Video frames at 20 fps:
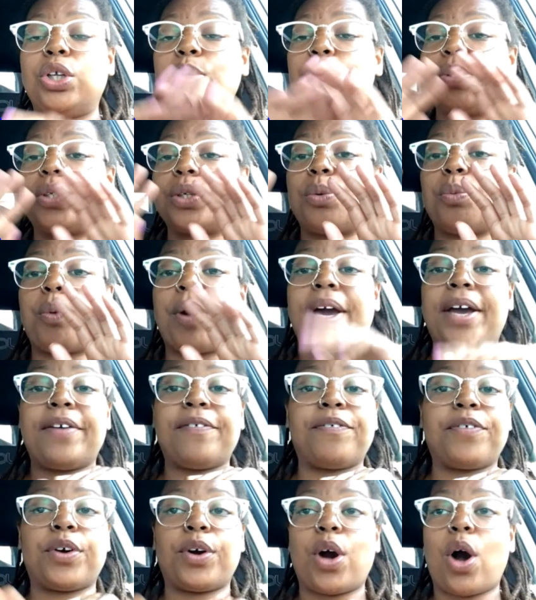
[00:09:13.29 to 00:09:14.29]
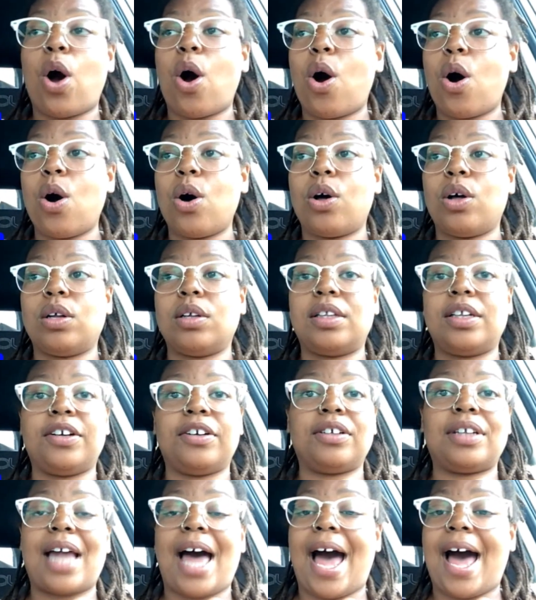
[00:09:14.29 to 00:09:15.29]
losing weight for all
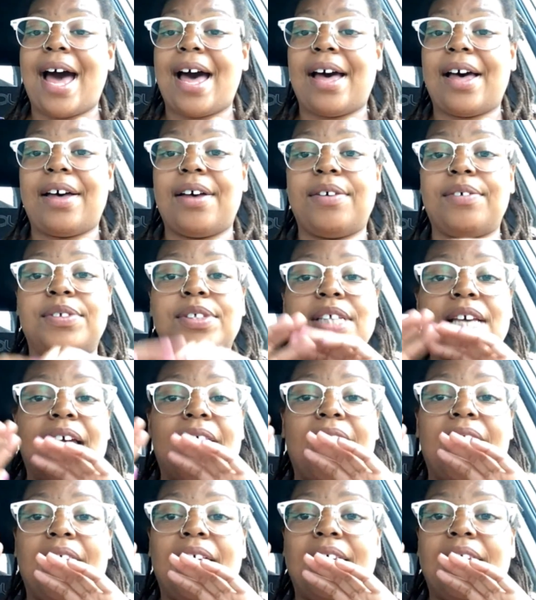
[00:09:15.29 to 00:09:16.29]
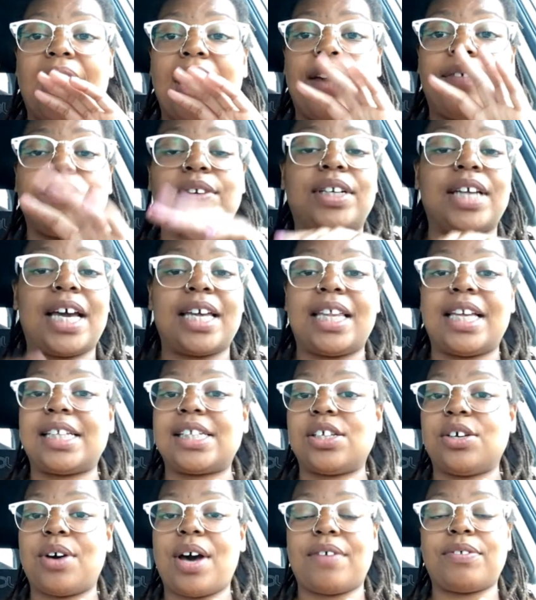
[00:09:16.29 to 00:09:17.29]
their lives, and every day
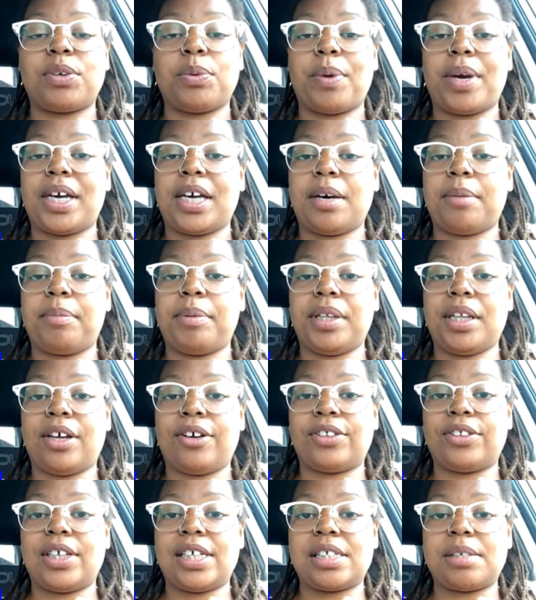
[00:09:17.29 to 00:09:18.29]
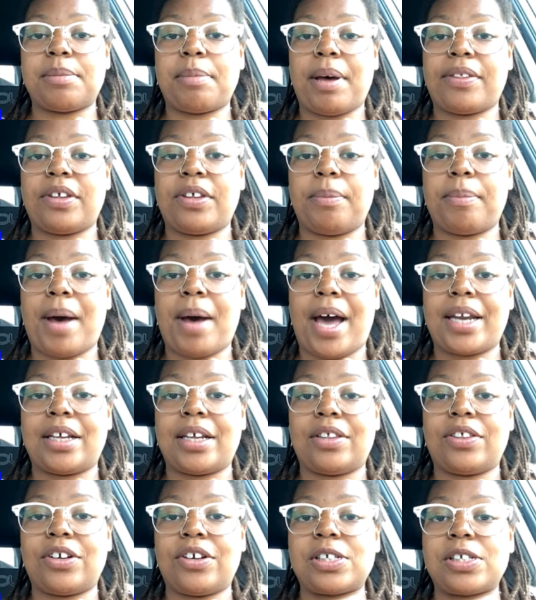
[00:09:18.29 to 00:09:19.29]
they still have to wake up and learn things about their
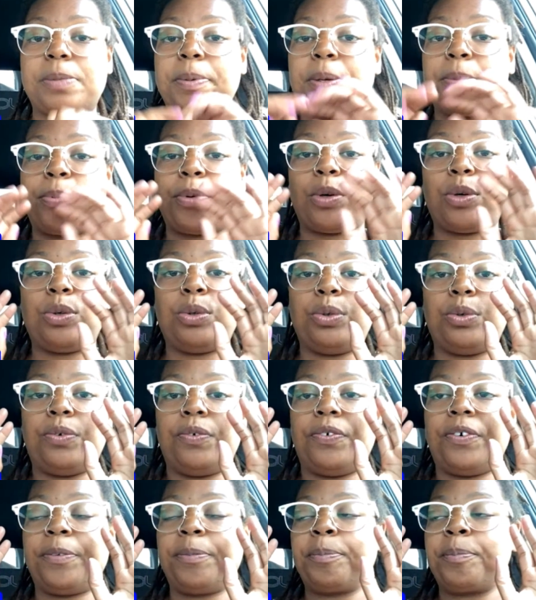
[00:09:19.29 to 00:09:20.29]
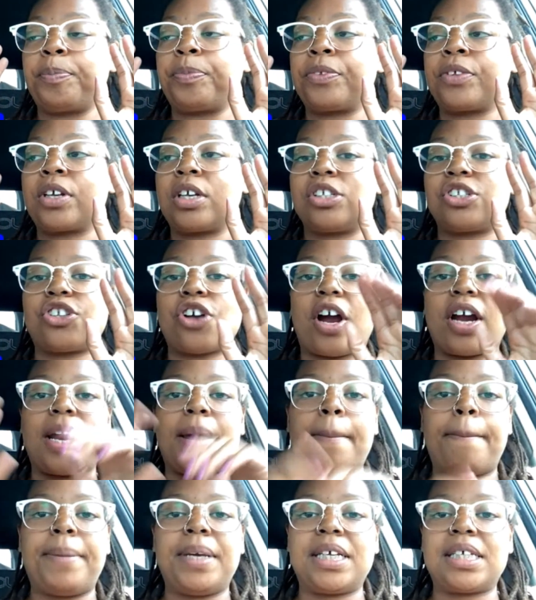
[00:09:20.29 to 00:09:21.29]
body. There's people who
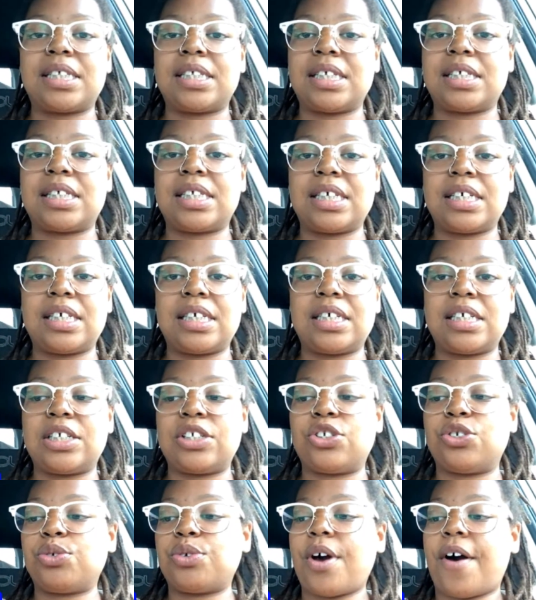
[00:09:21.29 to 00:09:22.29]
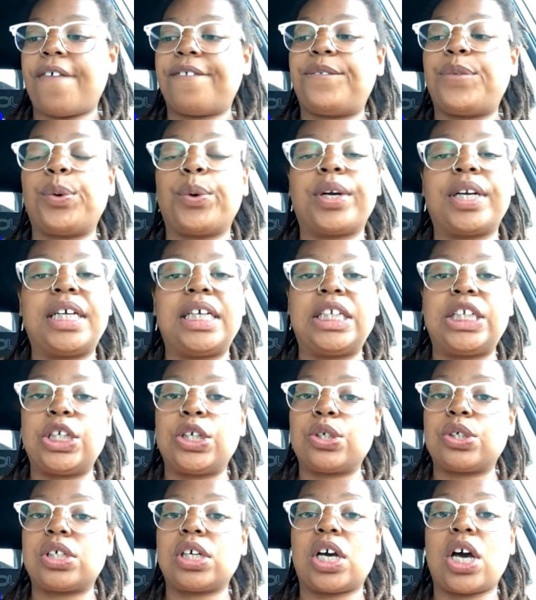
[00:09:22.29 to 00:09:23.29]
started businesses, 40
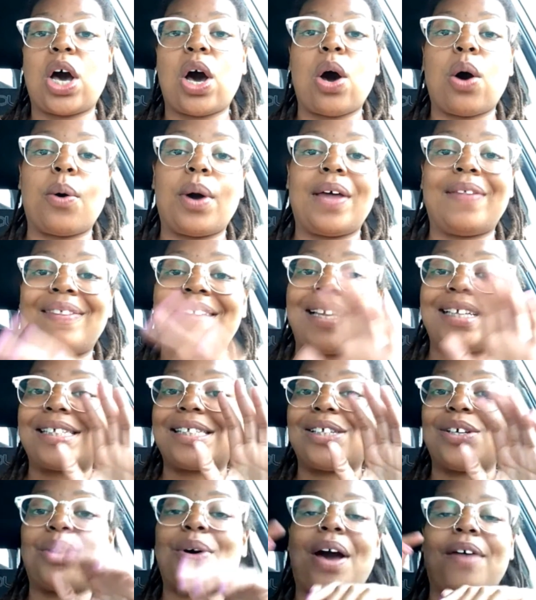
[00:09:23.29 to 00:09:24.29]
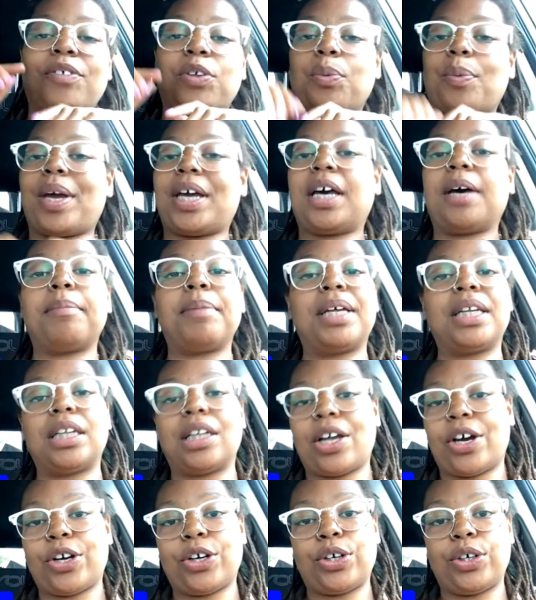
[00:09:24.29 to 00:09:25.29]
years ago, and they still have to wake up
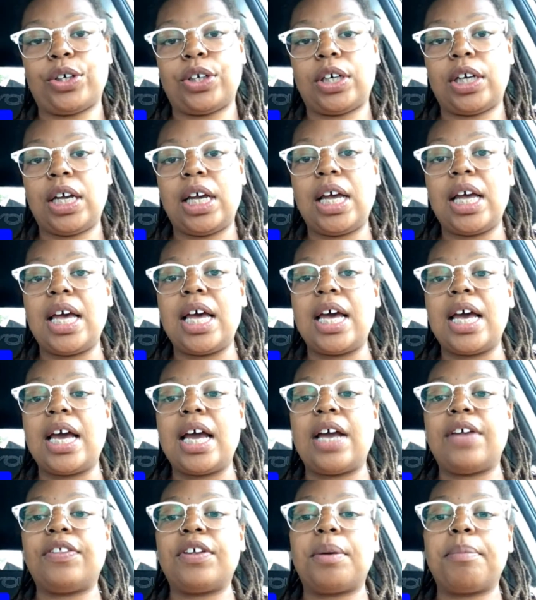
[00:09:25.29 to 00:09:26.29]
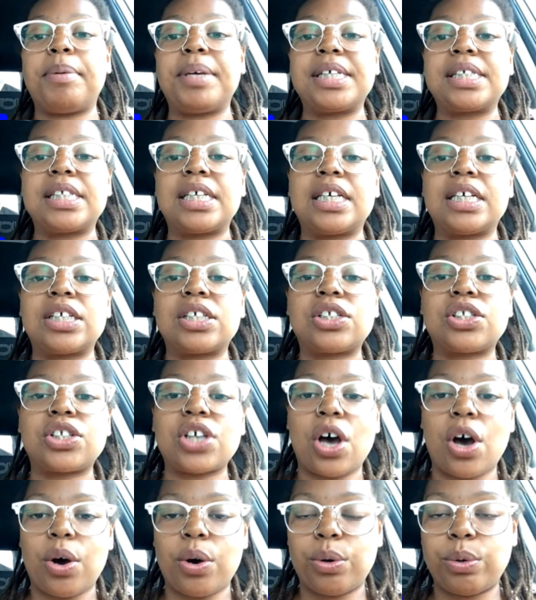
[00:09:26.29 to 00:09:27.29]
and learn in their business.
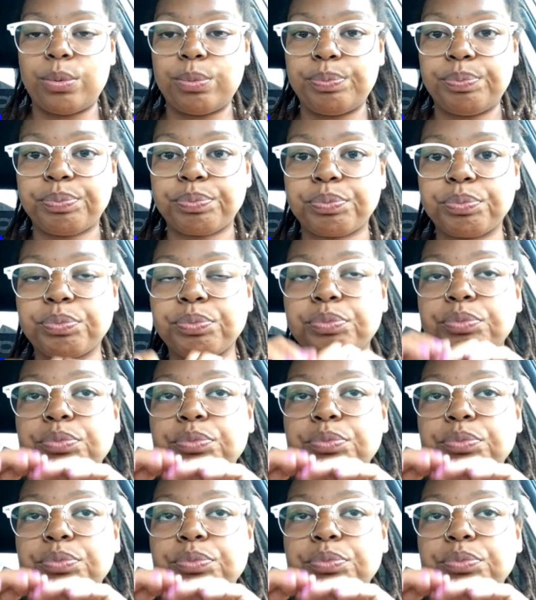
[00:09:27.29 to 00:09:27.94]
So